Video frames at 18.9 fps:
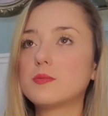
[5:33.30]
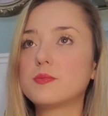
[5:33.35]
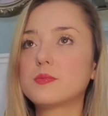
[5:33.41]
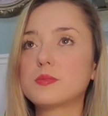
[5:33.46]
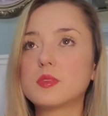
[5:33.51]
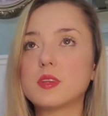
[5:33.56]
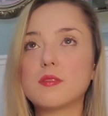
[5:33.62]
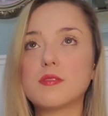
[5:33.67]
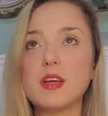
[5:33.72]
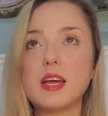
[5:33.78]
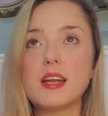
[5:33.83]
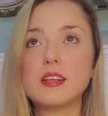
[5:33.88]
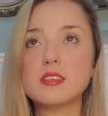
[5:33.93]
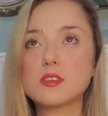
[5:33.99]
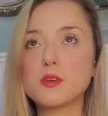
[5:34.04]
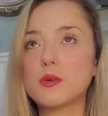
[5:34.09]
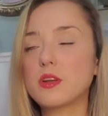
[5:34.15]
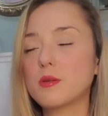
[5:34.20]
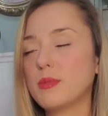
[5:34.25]
the flight is
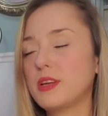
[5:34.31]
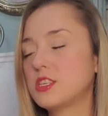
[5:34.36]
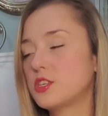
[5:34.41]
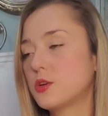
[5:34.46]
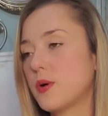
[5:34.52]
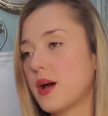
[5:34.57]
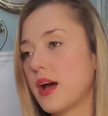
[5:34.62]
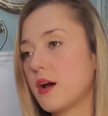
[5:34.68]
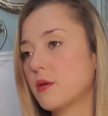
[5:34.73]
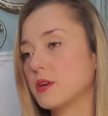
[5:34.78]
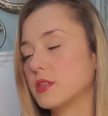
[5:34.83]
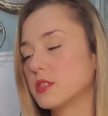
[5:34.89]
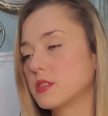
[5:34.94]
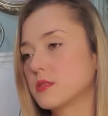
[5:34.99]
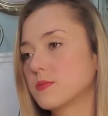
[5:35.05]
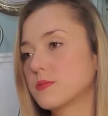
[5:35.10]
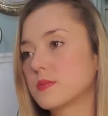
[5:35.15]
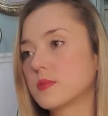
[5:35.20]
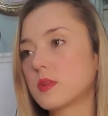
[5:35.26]
going to be 2
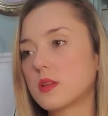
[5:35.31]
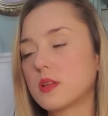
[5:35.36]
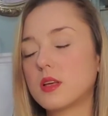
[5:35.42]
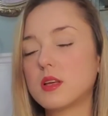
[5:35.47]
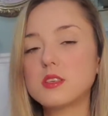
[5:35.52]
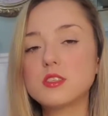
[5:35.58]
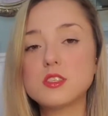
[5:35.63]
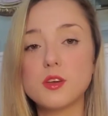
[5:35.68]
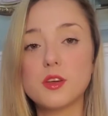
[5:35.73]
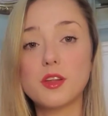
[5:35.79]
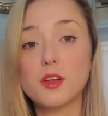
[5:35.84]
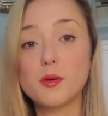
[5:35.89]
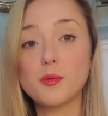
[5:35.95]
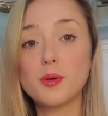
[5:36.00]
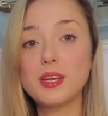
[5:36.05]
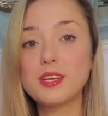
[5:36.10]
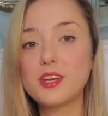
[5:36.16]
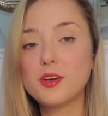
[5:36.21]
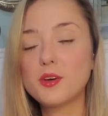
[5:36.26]
hours. So you know what
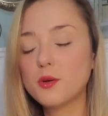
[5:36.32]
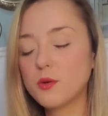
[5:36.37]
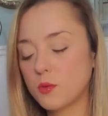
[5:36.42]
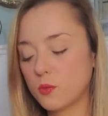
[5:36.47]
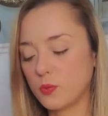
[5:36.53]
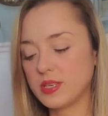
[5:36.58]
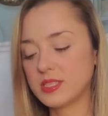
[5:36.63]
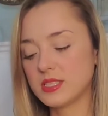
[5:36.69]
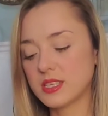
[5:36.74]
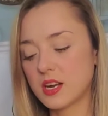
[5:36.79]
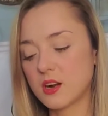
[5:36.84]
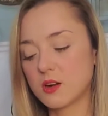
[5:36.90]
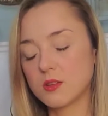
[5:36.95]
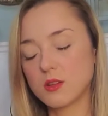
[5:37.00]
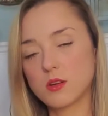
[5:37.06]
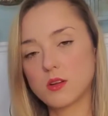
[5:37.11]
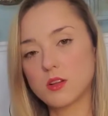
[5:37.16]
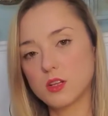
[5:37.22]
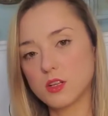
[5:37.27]
we do? We set our
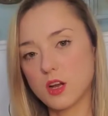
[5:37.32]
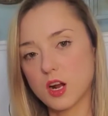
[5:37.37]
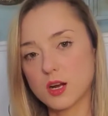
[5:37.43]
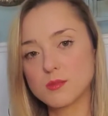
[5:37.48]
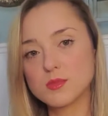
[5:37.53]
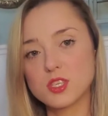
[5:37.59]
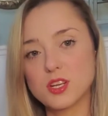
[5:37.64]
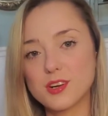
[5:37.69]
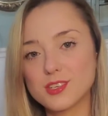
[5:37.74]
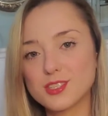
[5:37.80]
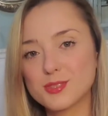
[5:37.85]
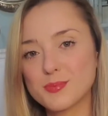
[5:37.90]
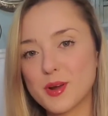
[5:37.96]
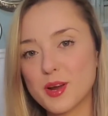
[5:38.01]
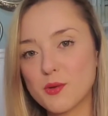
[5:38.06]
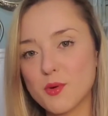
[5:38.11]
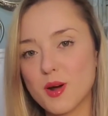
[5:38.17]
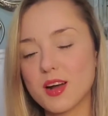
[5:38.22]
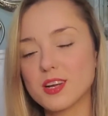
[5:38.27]
little alarms on our
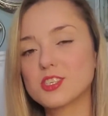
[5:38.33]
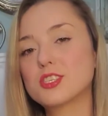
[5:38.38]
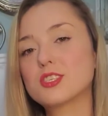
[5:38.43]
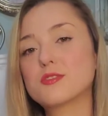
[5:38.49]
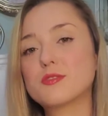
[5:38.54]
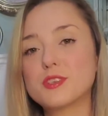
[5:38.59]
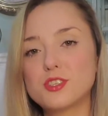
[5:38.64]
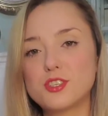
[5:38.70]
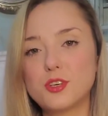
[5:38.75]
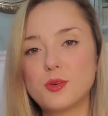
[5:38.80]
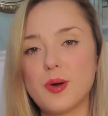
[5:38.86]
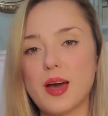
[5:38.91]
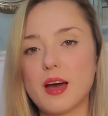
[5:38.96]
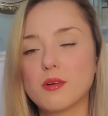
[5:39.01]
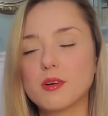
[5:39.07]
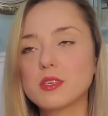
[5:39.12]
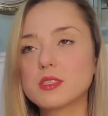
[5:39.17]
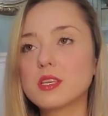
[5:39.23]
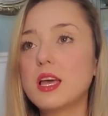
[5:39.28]
smartwatches for 2
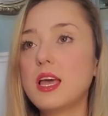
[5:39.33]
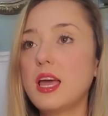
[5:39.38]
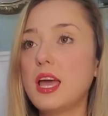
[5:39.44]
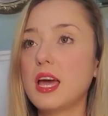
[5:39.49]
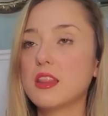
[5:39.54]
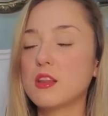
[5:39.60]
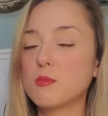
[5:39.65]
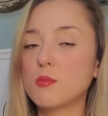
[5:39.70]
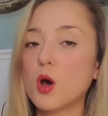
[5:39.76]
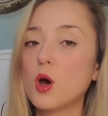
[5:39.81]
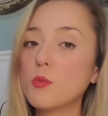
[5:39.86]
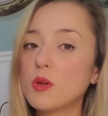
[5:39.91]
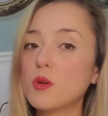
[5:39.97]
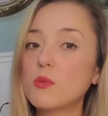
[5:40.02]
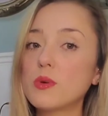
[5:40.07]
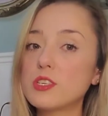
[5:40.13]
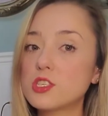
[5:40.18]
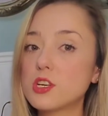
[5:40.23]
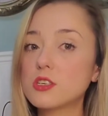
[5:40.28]
hours, and the moment
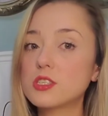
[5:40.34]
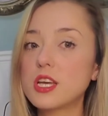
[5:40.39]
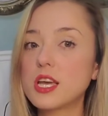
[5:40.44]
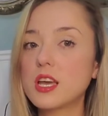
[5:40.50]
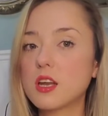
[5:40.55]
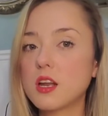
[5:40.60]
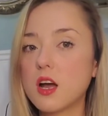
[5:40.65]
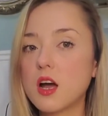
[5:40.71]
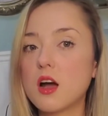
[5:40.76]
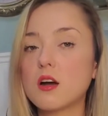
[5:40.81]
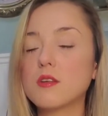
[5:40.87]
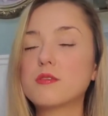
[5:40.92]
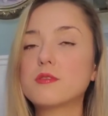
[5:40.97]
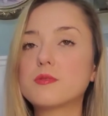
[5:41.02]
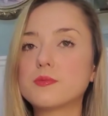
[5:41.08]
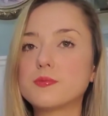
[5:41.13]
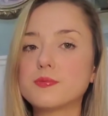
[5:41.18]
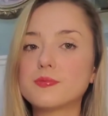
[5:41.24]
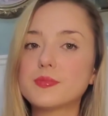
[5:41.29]
we start taking off,
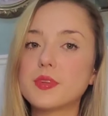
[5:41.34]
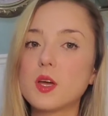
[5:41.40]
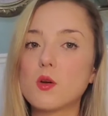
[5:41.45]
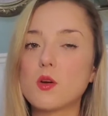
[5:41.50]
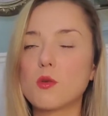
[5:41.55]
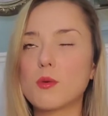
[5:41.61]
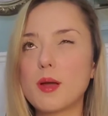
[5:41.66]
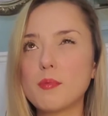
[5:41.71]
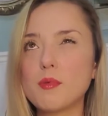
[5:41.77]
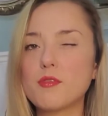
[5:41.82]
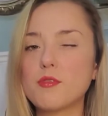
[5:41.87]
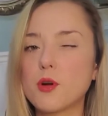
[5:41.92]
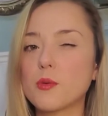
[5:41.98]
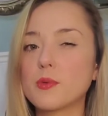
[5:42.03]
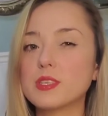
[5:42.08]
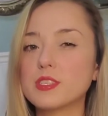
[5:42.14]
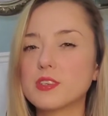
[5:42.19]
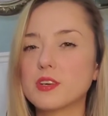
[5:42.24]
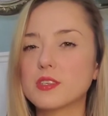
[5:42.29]
or right before
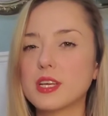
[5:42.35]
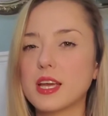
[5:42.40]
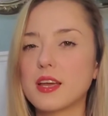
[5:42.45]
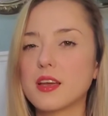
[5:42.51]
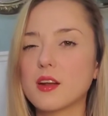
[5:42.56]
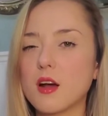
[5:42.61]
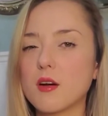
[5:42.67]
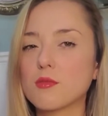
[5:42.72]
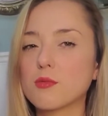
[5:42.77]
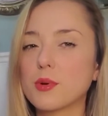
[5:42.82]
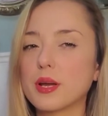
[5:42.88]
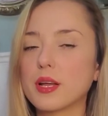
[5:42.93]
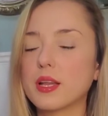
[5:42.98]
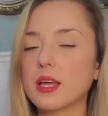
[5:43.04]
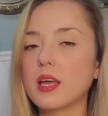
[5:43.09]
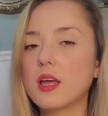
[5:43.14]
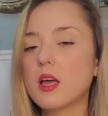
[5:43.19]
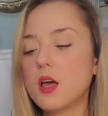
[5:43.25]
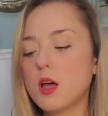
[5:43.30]
we start taking off,
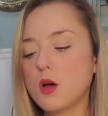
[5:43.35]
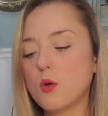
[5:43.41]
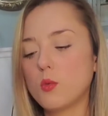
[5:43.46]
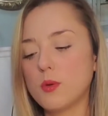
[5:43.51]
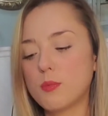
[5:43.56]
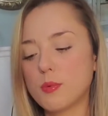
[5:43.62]
really, we